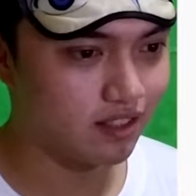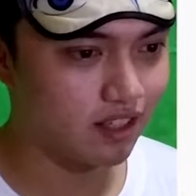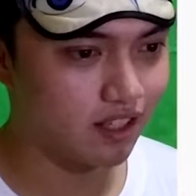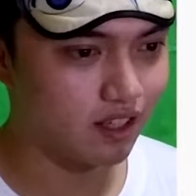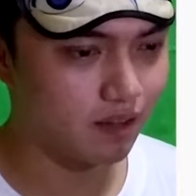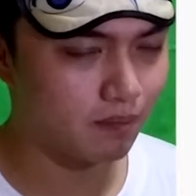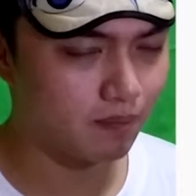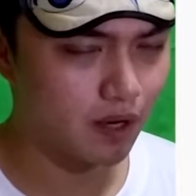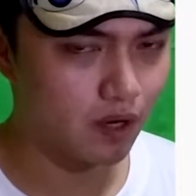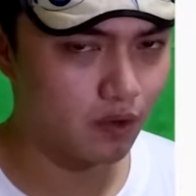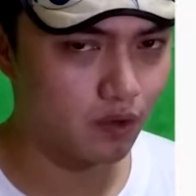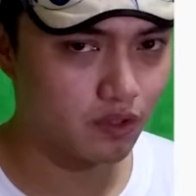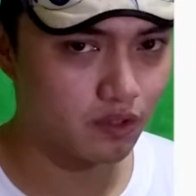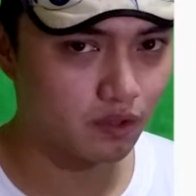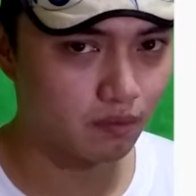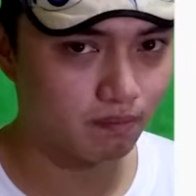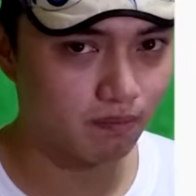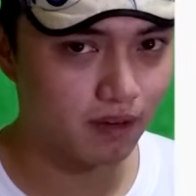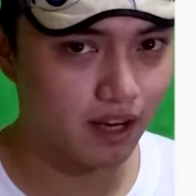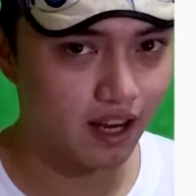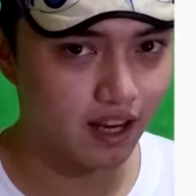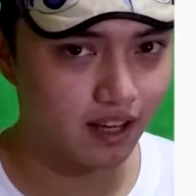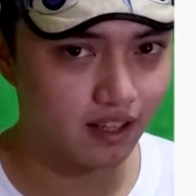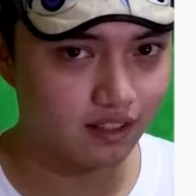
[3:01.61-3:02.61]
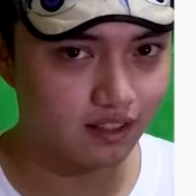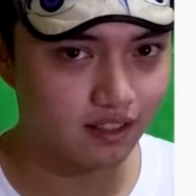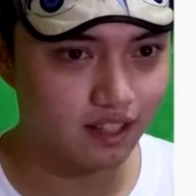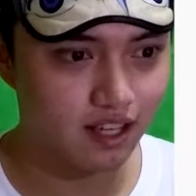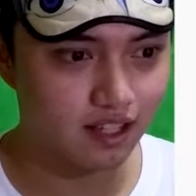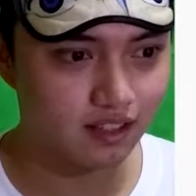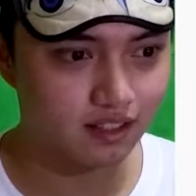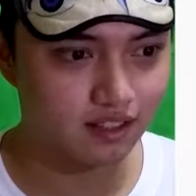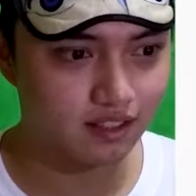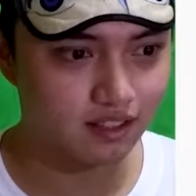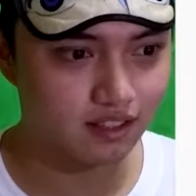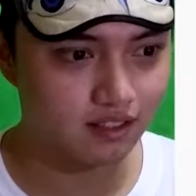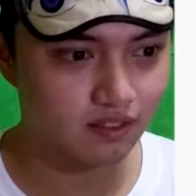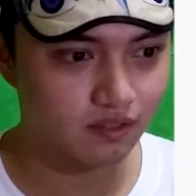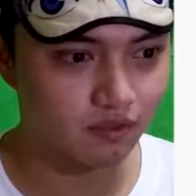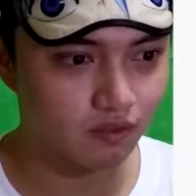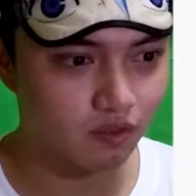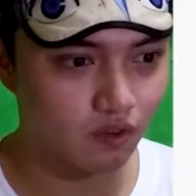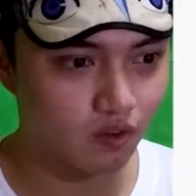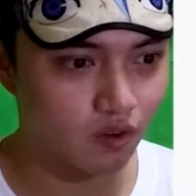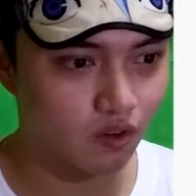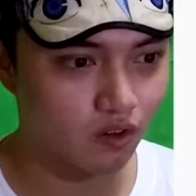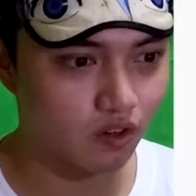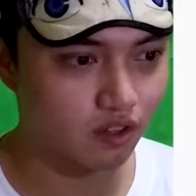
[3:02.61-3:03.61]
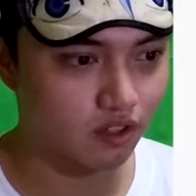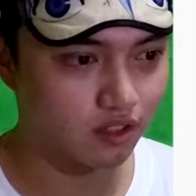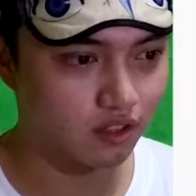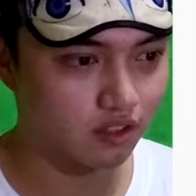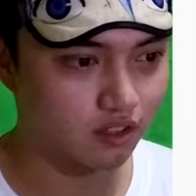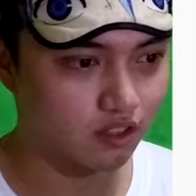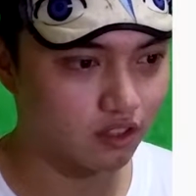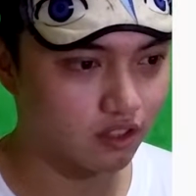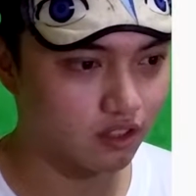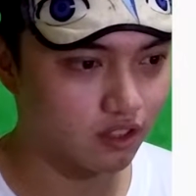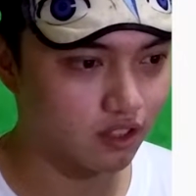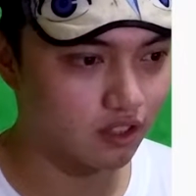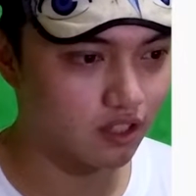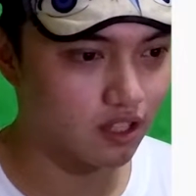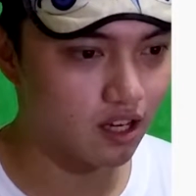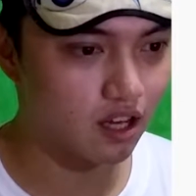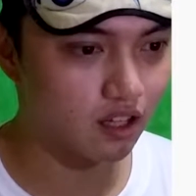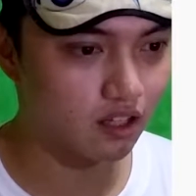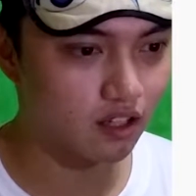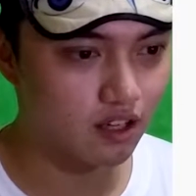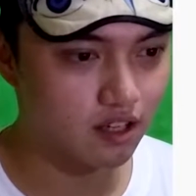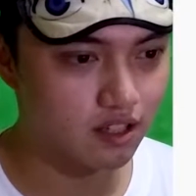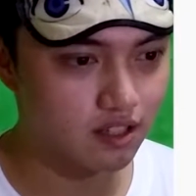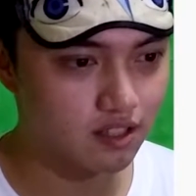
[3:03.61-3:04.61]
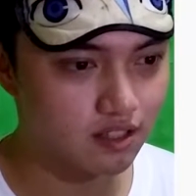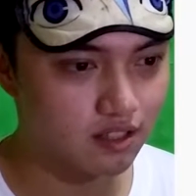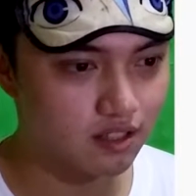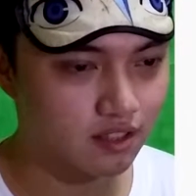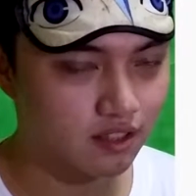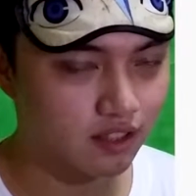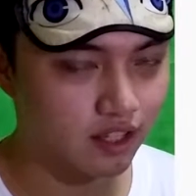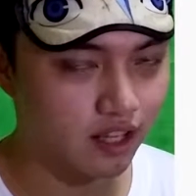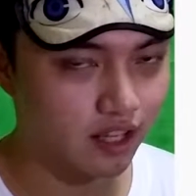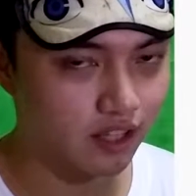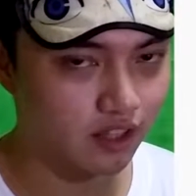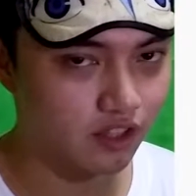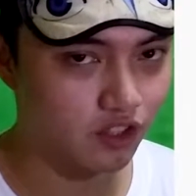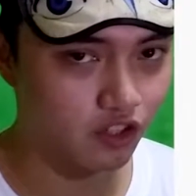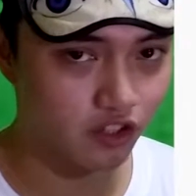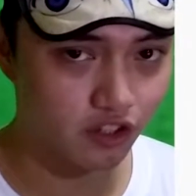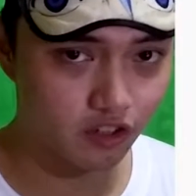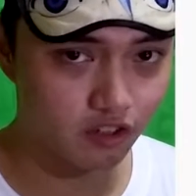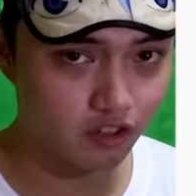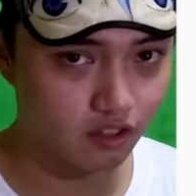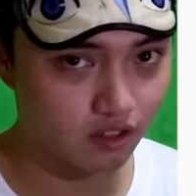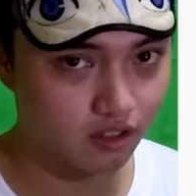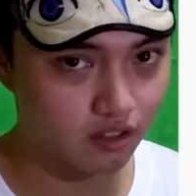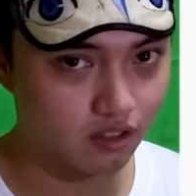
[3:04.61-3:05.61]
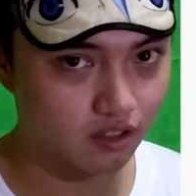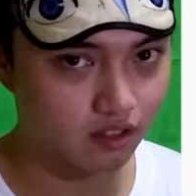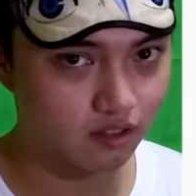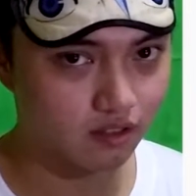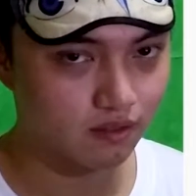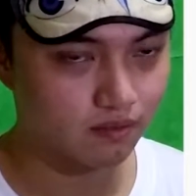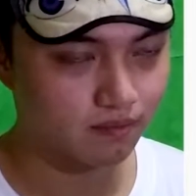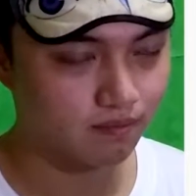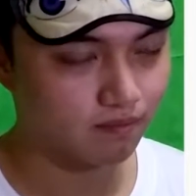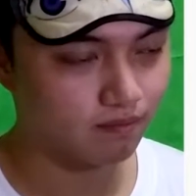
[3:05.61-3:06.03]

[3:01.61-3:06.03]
case and a power supply that's for $30, then you're good.